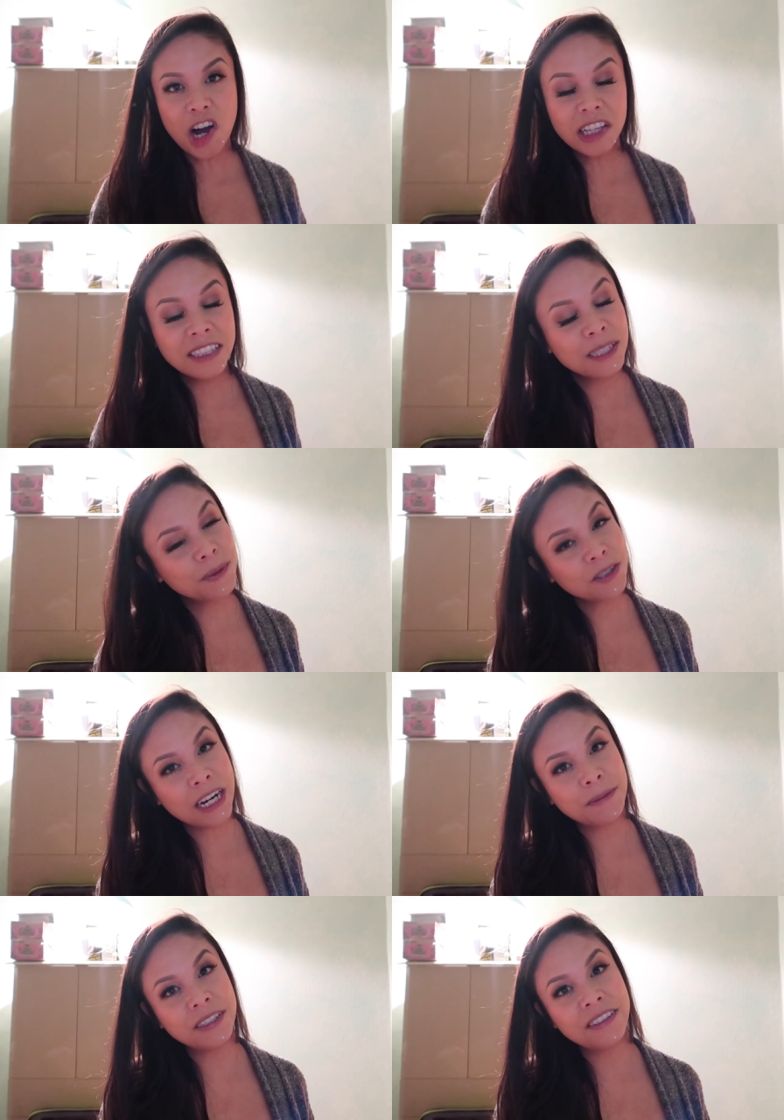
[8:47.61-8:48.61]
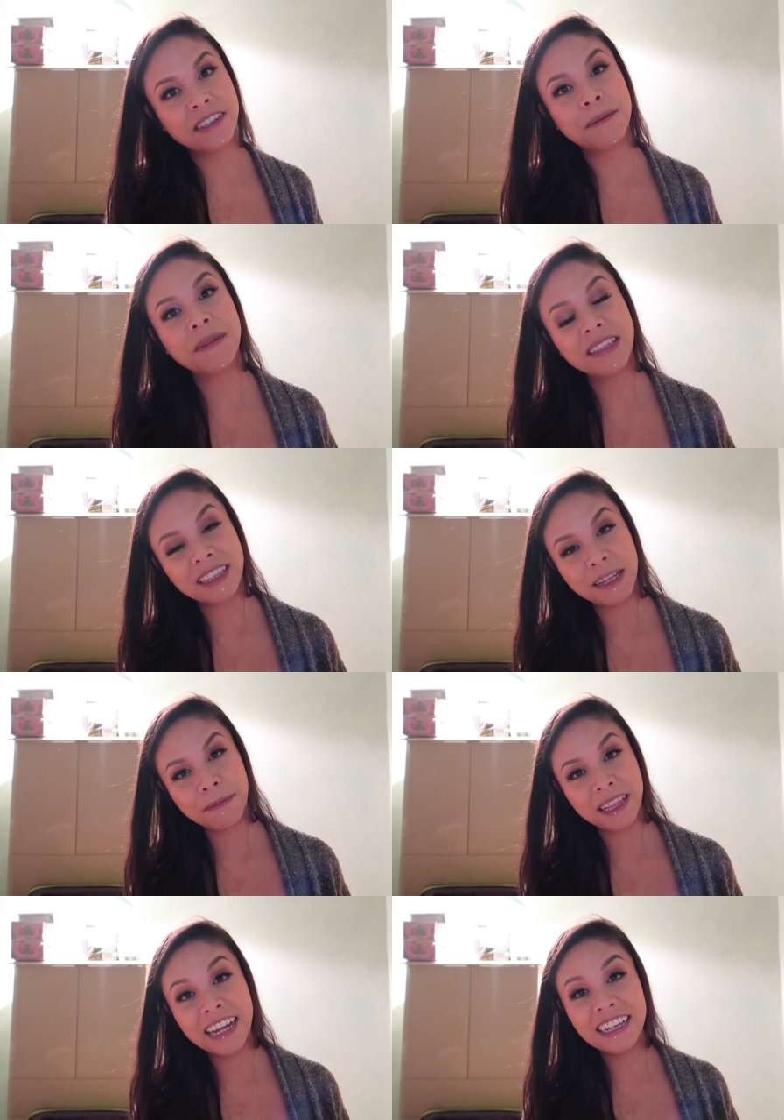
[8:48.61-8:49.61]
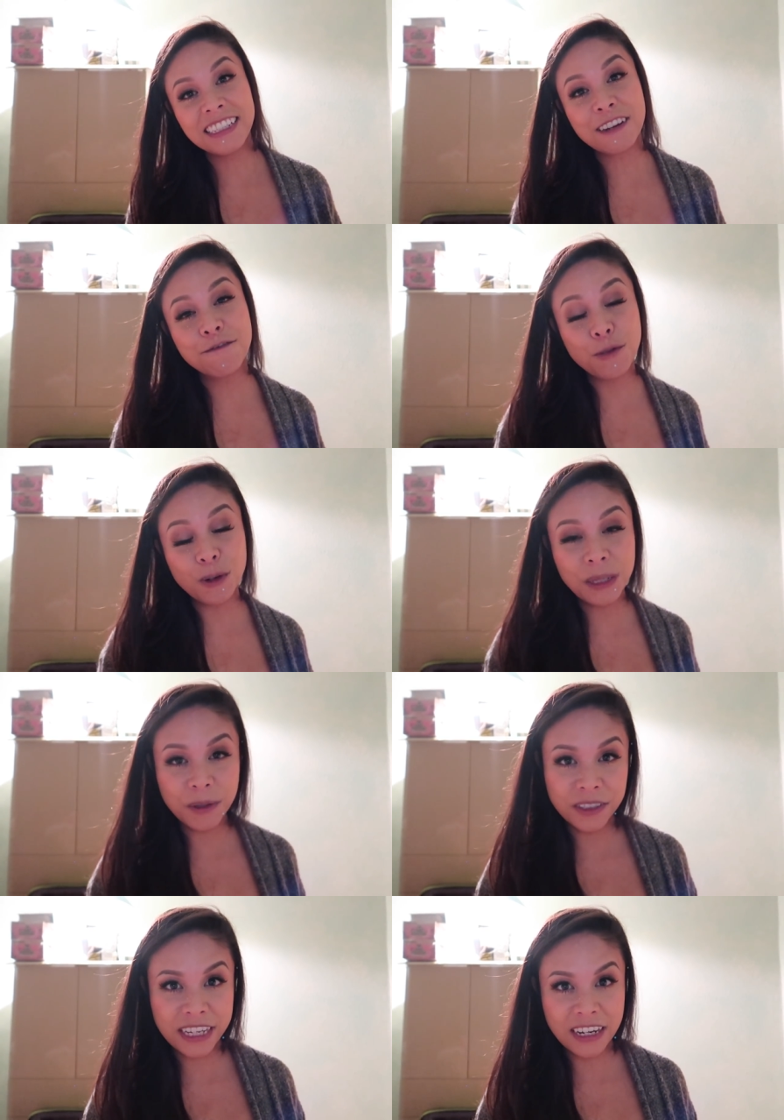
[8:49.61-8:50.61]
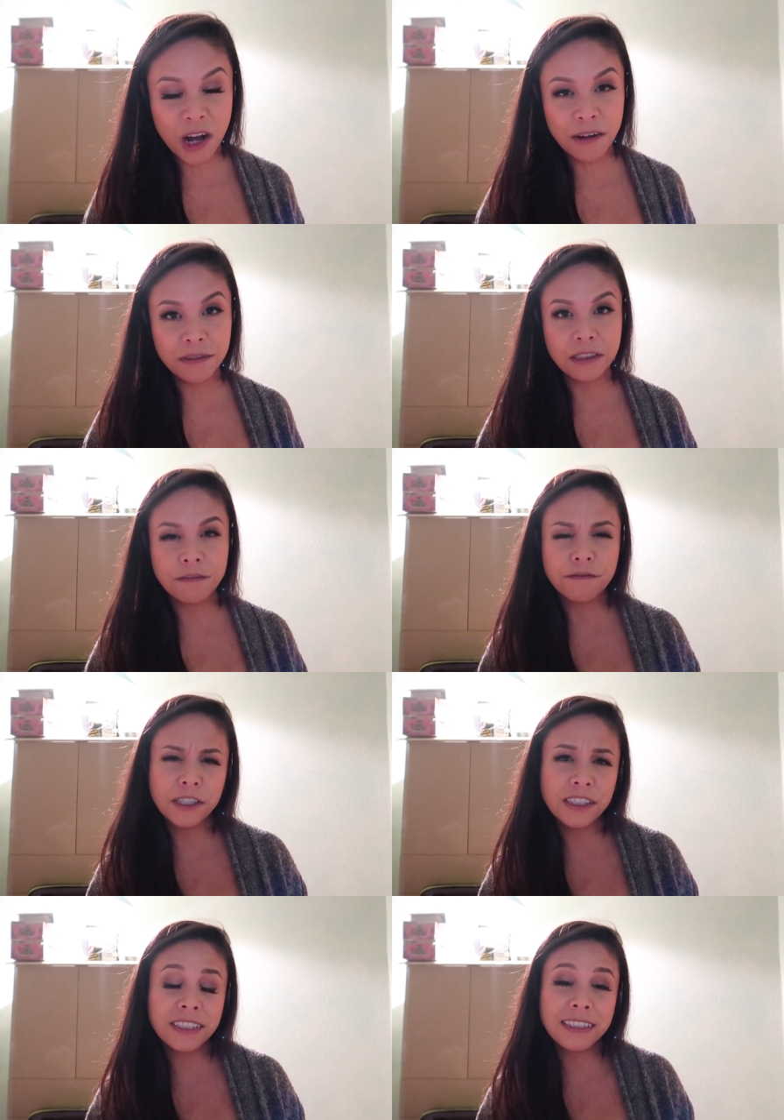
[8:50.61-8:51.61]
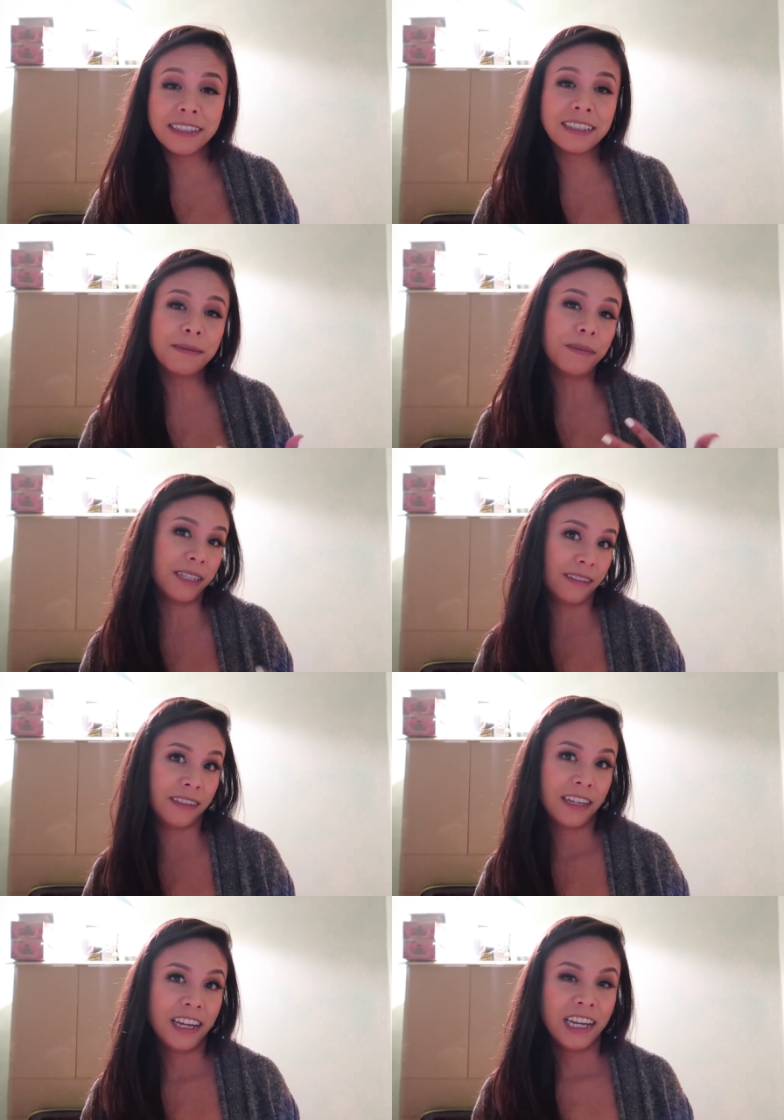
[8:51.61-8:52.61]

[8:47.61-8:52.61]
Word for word: all the subscribers to their monthly plan get 40% off of the first six months